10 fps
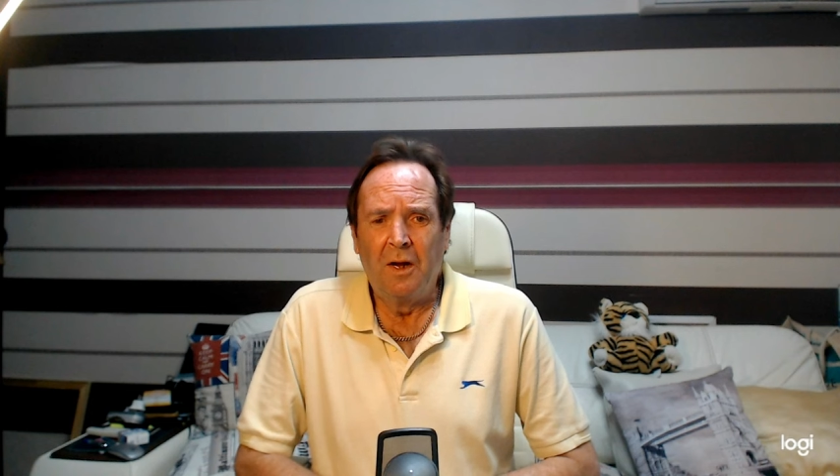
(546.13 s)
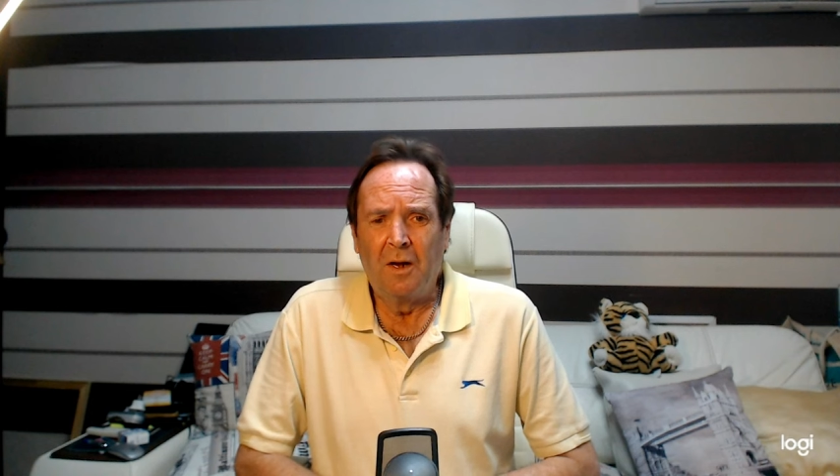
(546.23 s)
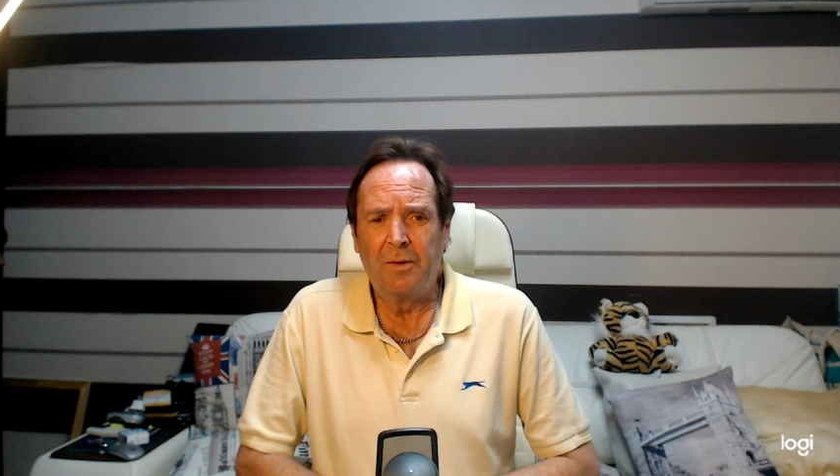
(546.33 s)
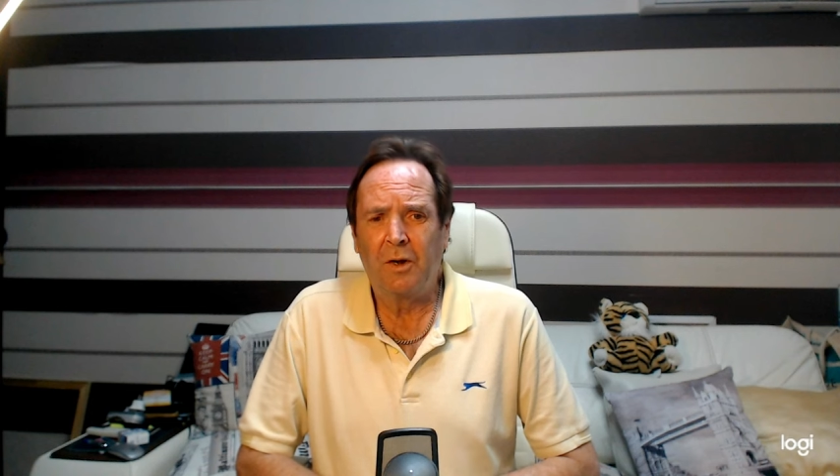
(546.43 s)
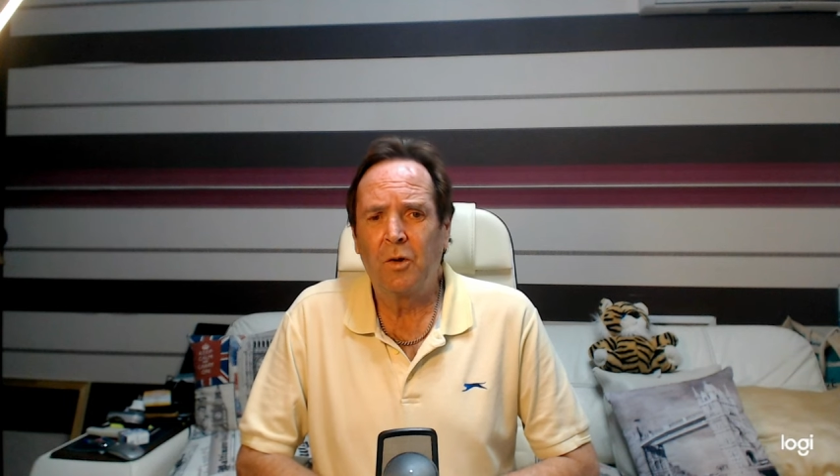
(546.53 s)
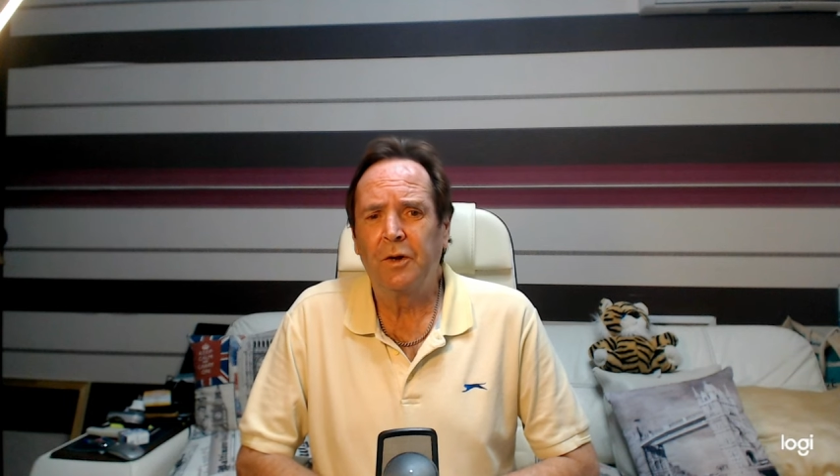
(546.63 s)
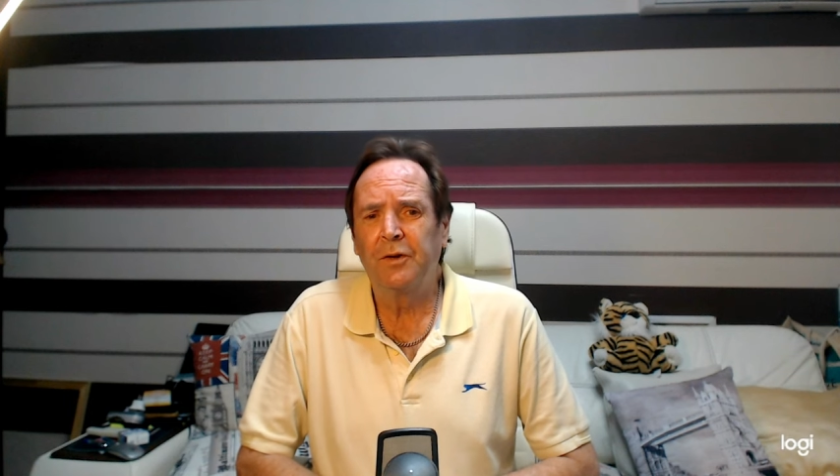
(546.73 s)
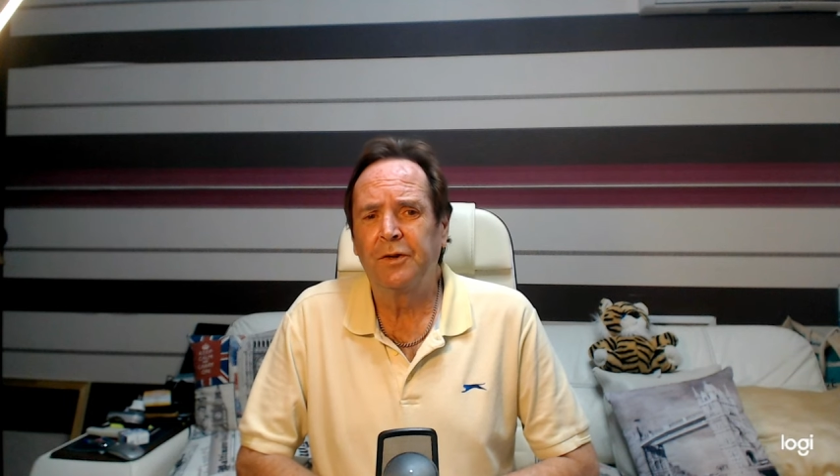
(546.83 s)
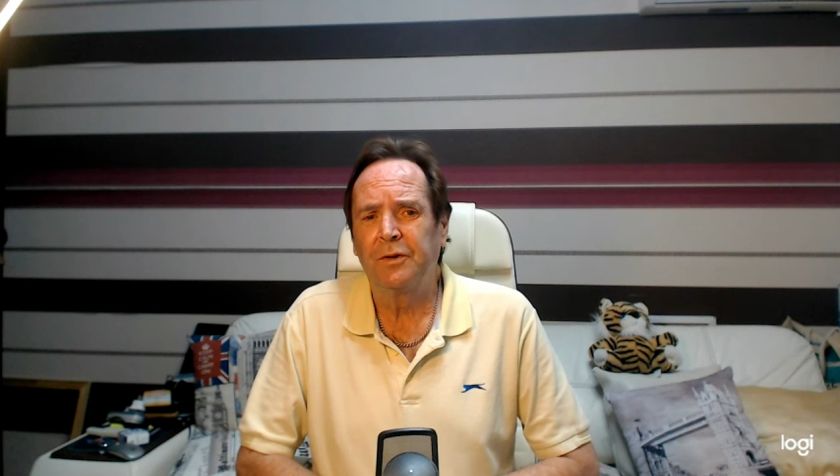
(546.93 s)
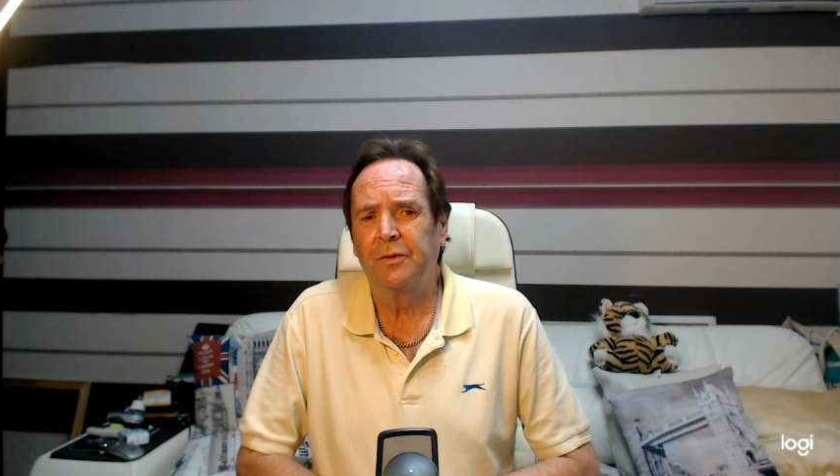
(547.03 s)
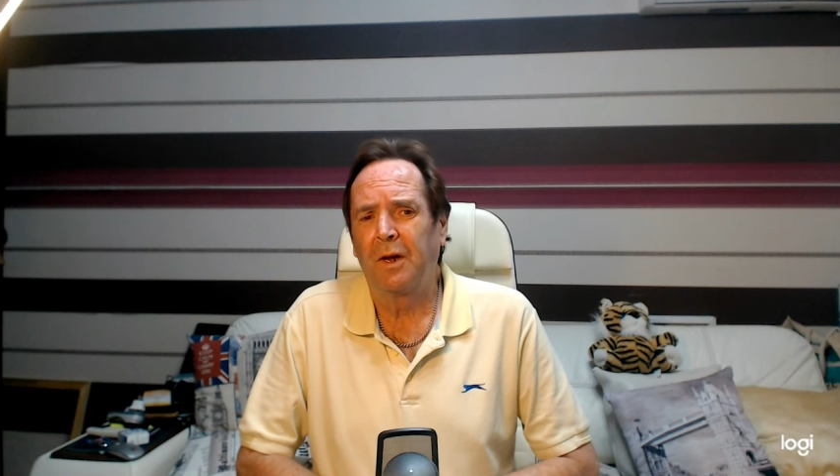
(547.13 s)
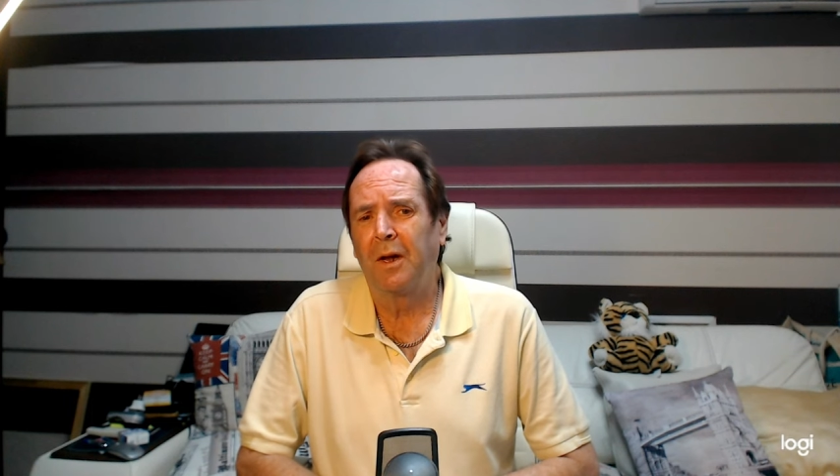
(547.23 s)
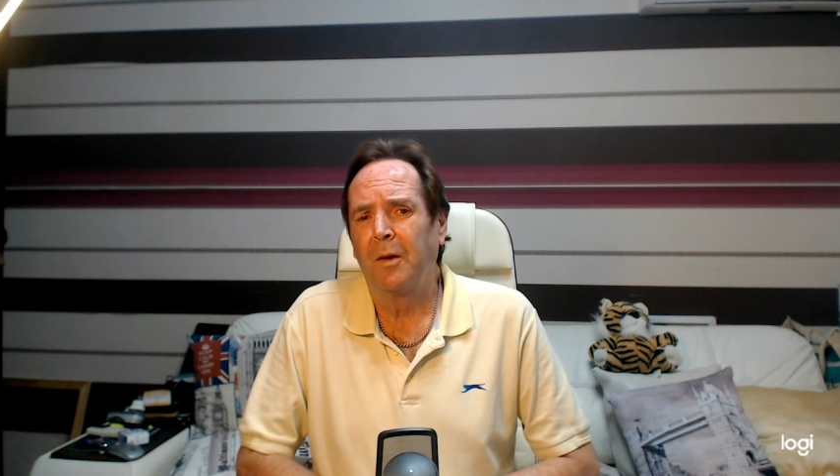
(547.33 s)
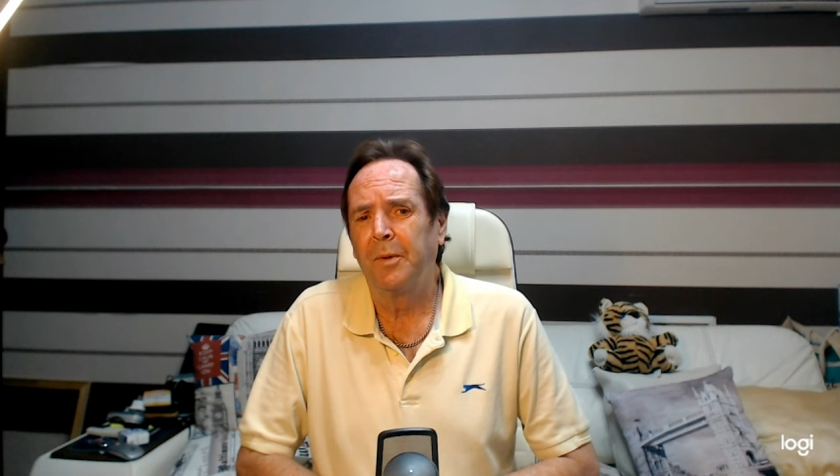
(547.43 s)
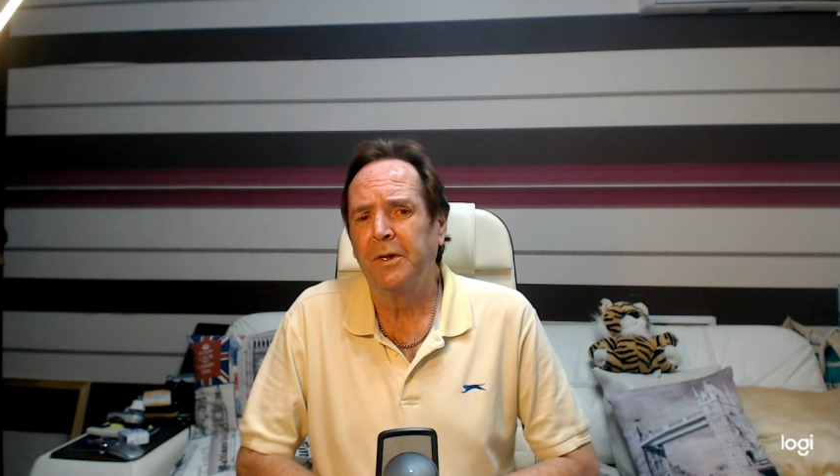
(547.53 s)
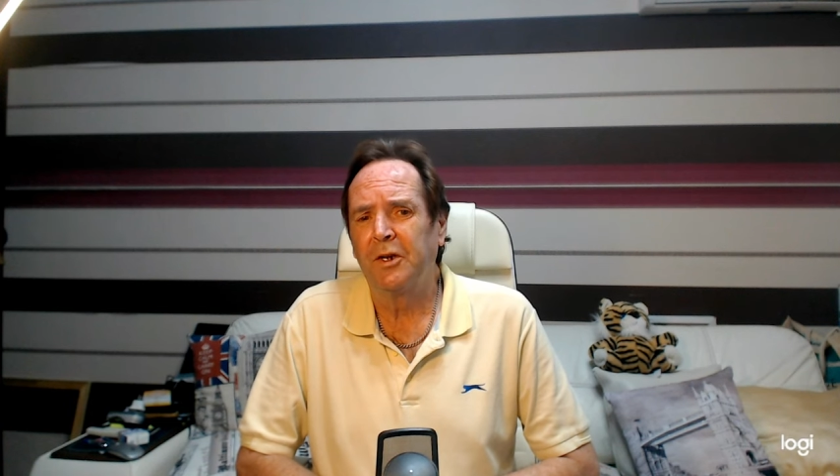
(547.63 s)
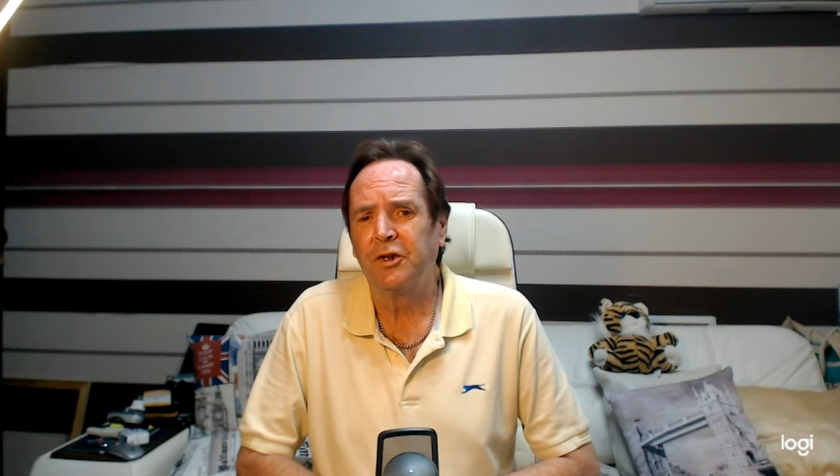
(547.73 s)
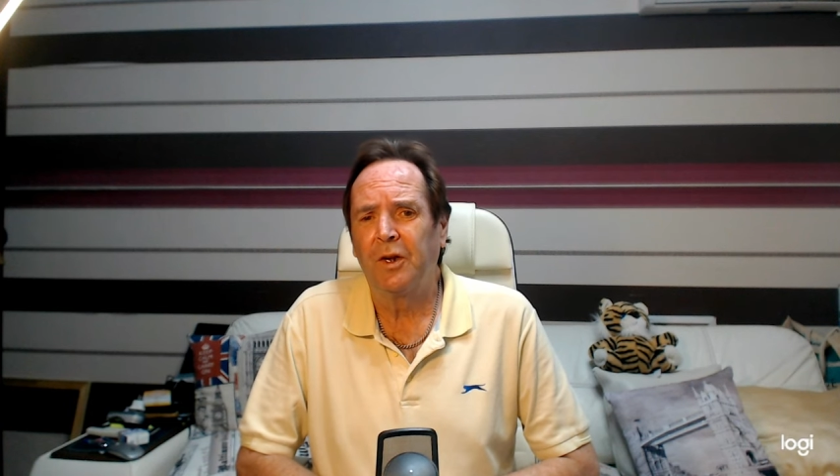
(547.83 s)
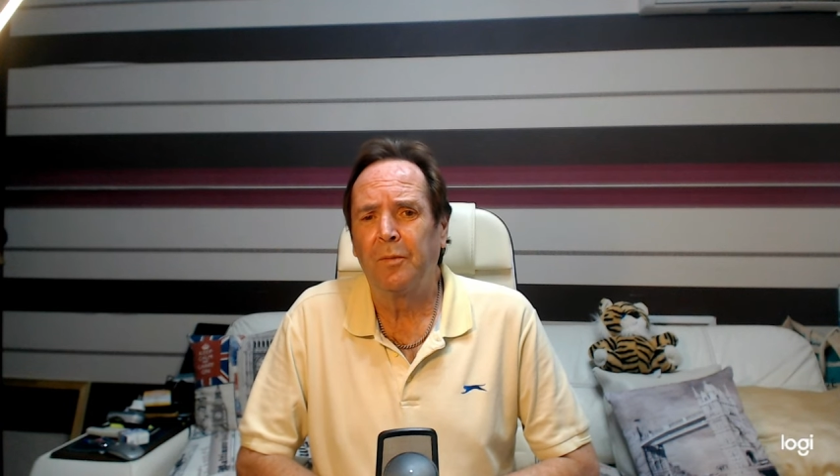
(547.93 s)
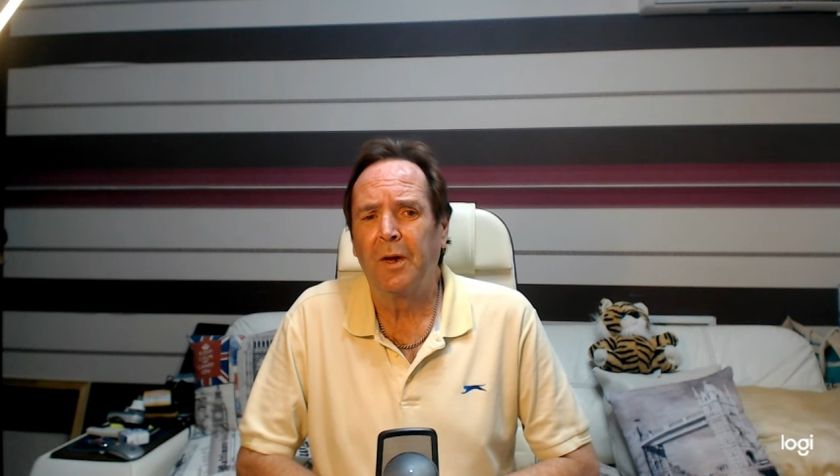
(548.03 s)
I mean, according to Peter
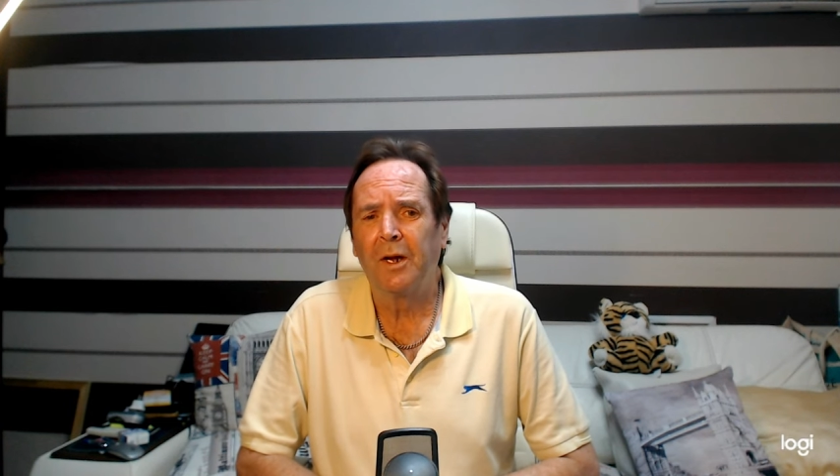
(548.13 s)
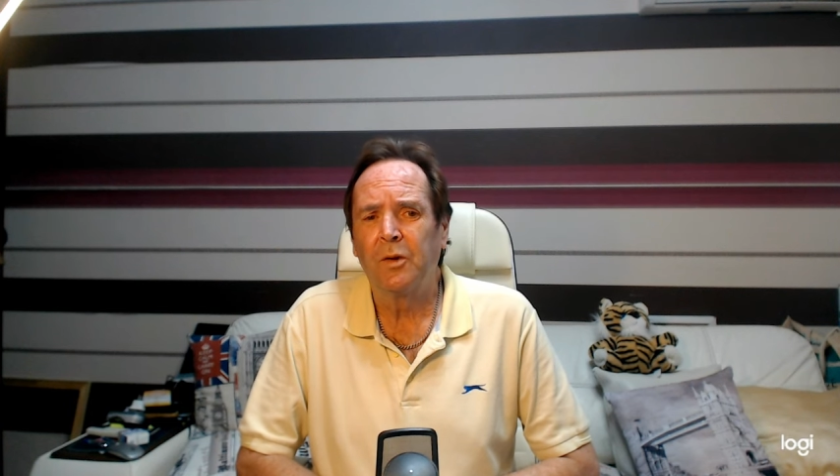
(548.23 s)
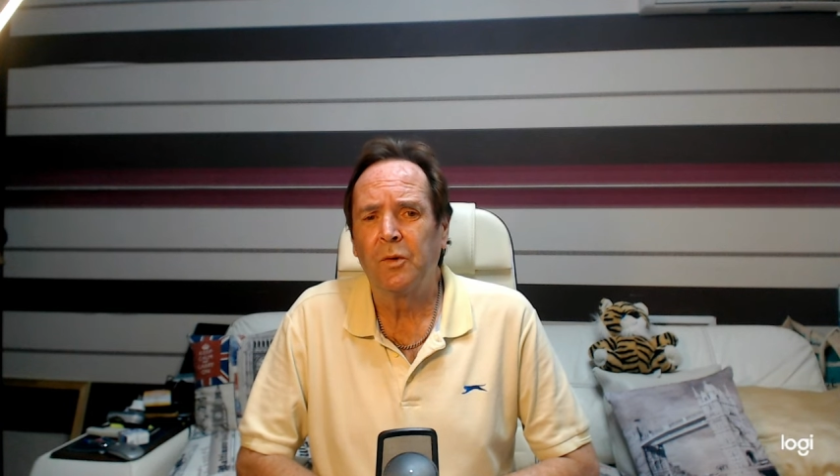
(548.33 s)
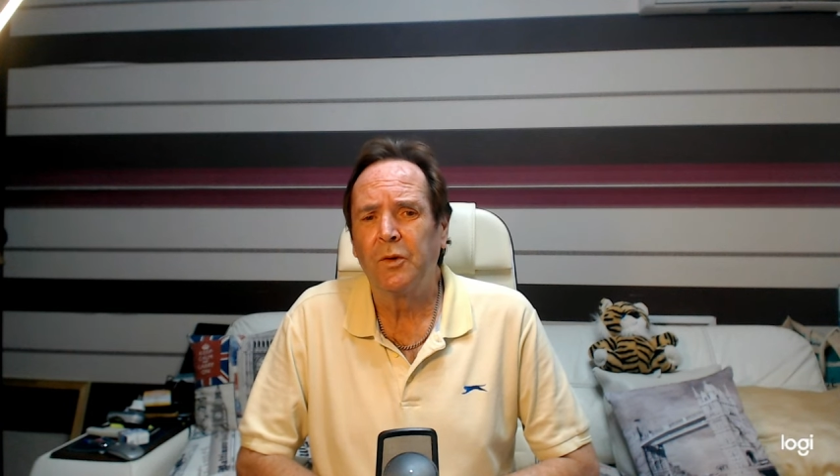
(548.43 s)
Sherbanko,